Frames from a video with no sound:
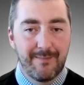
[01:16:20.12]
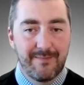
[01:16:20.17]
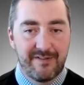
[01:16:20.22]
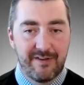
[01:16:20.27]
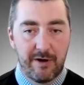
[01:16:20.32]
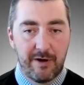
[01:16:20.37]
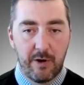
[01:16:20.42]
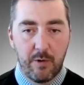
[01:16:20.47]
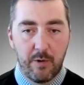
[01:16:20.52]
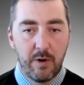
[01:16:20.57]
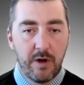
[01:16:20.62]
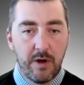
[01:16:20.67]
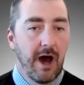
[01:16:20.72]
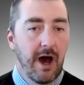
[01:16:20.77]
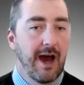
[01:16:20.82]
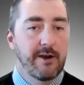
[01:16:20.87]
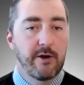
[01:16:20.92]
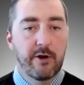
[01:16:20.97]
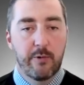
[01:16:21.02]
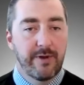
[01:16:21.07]
So
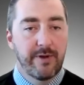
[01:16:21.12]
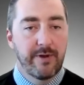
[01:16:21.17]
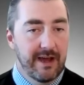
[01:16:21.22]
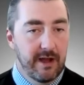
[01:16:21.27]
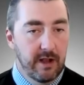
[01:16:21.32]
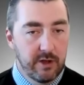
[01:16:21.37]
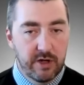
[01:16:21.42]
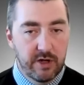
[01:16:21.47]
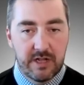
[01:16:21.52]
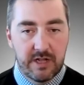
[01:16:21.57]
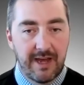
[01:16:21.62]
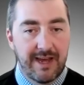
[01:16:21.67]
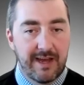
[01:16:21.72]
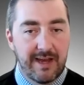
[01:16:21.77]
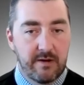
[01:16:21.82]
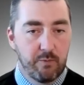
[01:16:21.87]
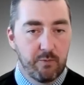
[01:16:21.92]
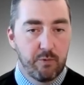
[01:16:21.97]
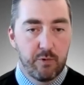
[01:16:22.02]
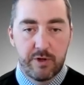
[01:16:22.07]
I don't know what that'll look
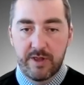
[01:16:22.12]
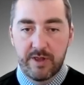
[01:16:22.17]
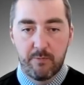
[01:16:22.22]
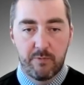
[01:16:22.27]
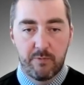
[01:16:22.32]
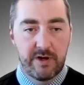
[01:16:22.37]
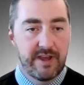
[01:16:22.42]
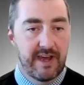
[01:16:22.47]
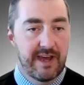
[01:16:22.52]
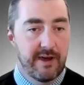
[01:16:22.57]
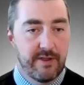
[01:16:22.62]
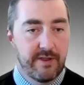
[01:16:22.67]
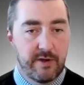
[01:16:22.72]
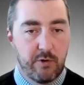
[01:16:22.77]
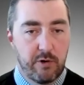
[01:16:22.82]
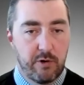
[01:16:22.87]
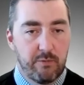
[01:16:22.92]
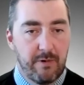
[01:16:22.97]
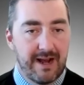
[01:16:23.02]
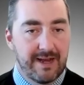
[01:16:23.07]
like. Will the Health
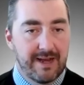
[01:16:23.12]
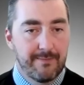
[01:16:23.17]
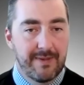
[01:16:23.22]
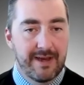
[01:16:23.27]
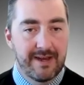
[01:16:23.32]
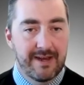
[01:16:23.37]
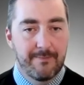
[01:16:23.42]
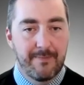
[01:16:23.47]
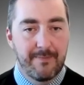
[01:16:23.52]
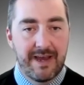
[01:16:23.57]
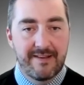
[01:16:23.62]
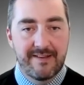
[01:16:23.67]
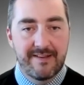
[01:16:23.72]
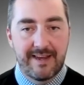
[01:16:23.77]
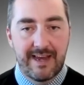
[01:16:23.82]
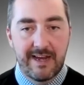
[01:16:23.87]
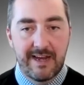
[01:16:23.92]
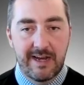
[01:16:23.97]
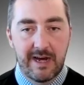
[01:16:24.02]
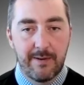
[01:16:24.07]
Accord recommend a
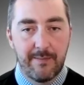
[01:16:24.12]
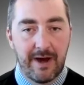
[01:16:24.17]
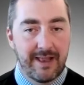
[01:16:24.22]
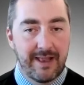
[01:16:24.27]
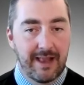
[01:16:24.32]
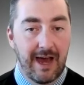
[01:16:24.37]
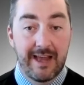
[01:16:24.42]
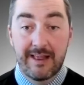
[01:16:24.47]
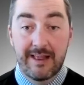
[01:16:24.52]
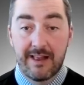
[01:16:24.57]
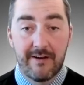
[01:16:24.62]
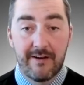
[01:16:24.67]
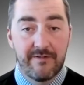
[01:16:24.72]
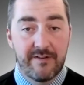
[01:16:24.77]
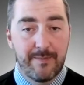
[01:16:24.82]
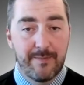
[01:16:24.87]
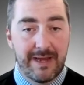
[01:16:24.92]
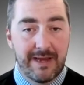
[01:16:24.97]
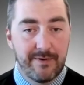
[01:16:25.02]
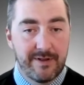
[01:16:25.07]
basic income? I'd love
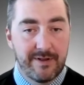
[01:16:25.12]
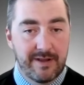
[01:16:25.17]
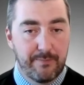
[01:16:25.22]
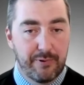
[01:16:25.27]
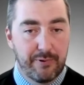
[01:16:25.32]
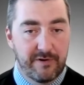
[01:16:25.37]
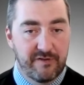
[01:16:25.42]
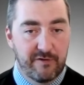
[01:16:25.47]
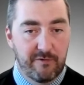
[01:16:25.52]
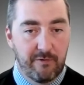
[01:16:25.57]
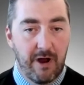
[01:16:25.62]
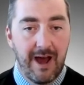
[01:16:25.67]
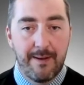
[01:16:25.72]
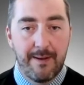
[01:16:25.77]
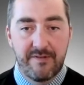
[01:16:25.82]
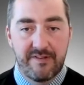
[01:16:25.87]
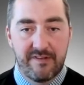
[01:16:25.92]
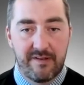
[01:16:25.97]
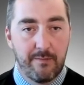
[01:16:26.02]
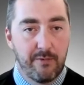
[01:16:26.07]
to be able to
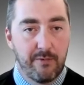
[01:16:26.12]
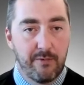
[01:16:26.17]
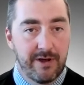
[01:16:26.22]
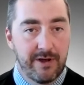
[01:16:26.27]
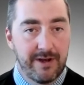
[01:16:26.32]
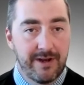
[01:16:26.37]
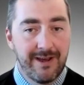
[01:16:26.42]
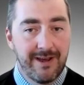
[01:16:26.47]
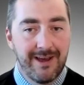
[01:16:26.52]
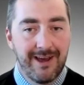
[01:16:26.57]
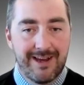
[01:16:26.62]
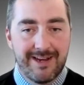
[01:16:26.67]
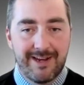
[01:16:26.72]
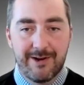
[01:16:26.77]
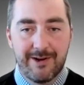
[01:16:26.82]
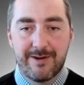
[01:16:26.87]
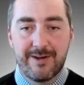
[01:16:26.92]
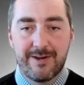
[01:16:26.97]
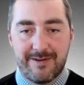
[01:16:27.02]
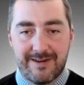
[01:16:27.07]
prescribe someone, you
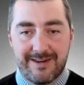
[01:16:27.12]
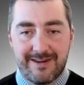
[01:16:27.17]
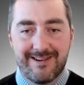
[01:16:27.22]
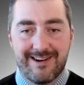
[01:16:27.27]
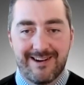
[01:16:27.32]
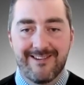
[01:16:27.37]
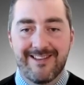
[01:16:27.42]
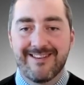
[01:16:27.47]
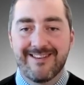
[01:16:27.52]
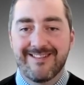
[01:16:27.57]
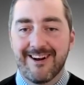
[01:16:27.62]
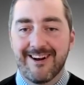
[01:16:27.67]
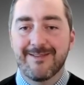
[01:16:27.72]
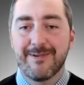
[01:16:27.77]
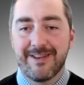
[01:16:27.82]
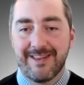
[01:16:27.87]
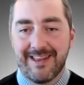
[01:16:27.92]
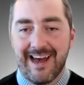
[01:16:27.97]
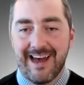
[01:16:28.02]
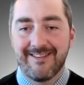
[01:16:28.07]
hear this talked
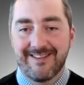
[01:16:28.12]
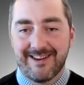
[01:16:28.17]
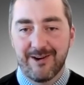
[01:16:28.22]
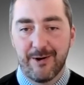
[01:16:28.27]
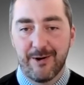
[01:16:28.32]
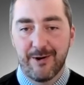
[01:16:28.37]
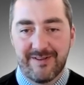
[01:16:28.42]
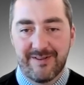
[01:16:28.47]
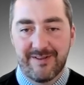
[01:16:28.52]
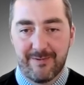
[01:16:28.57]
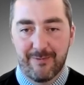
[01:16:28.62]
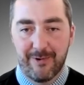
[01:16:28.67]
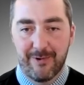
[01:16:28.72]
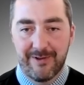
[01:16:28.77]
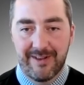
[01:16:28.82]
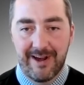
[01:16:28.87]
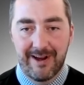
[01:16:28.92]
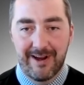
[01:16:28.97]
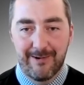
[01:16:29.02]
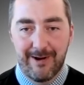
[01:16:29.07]
about in the housing and homelessness
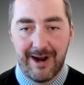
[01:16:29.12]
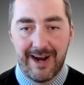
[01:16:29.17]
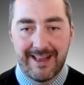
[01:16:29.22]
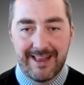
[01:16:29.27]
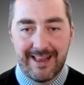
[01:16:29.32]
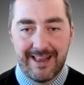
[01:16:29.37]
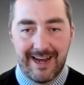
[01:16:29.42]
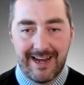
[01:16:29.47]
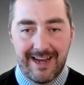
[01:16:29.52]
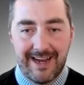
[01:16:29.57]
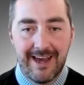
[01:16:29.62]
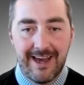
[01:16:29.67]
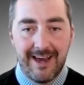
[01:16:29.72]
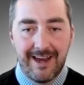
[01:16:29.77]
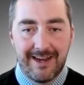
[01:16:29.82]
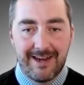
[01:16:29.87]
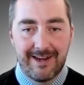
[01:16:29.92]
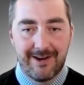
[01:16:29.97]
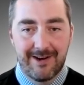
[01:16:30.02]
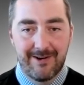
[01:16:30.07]
world, Doug, right? Like,
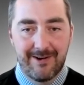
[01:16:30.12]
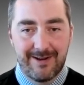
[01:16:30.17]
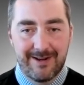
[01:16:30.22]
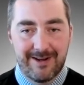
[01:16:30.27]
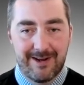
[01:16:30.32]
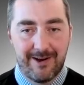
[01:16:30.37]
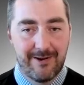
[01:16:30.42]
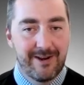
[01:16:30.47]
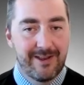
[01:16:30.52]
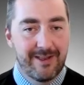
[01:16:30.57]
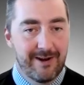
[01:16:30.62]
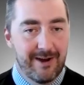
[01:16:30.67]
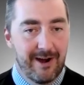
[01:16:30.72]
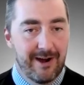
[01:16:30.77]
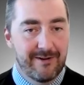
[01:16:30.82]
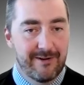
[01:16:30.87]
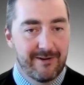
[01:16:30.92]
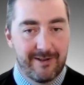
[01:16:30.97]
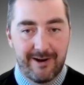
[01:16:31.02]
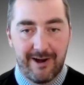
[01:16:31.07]
you go to the
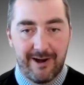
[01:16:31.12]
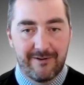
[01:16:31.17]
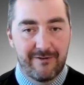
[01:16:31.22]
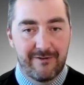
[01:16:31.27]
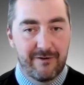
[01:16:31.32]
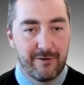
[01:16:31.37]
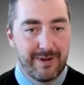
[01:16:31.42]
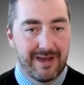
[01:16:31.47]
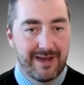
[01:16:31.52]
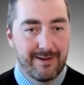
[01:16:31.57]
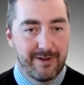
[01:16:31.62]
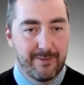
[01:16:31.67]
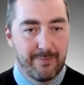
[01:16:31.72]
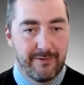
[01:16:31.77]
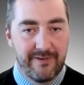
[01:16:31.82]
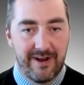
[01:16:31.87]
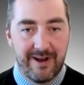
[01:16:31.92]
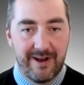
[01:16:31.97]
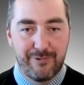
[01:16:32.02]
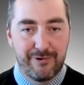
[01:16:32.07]
doctor should be able
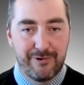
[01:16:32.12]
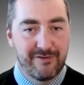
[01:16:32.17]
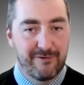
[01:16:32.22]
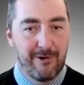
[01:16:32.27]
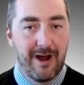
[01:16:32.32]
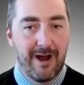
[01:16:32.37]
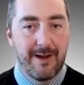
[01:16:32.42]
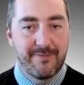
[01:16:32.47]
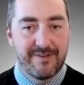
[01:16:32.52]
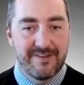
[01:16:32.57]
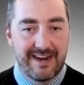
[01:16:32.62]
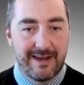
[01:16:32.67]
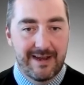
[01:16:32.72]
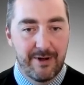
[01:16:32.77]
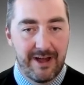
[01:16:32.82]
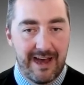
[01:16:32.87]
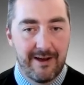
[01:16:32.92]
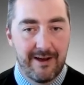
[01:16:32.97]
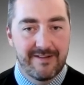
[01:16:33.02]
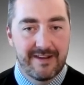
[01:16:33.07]
to prescribe
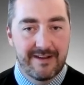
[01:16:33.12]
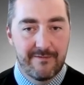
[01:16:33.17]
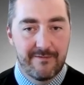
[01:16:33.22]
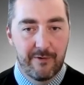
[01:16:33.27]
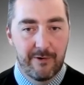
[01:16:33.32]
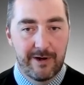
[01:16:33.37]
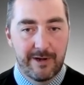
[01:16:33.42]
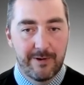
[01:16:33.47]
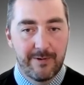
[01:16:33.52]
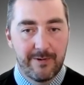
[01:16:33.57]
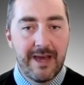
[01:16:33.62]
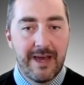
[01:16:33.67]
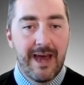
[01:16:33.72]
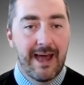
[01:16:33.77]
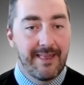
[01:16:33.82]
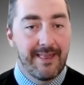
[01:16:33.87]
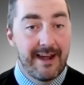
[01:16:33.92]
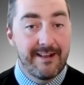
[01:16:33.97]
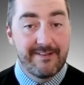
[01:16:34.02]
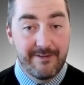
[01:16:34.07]
stable housing for you.
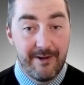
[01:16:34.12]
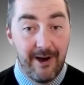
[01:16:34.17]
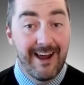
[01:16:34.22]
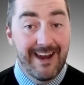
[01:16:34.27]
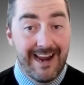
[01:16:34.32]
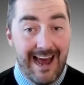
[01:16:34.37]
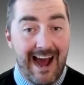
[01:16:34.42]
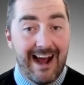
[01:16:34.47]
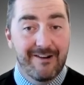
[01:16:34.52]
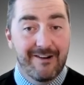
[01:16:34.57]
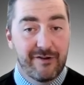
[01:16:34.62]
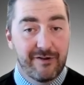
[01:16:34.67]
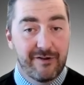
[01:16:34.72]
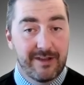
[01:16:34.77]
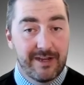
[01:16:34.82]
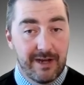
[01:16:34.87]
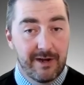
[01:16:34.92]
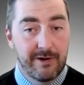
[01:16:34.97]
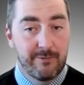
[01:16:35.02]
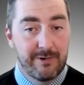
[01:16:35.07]
And that's not
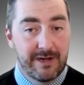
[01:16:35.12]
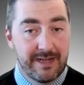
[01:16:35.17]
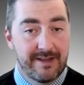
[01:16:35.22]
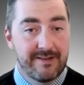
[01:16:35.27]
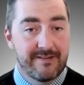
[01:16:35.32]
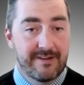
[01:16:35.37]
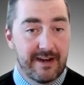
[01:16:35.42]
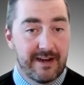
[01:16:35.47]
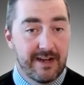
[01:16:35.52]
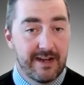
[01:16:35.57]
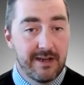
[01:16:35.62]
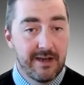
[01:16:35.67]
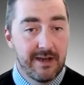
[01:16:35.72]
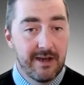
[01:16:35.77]
actually unrealistic.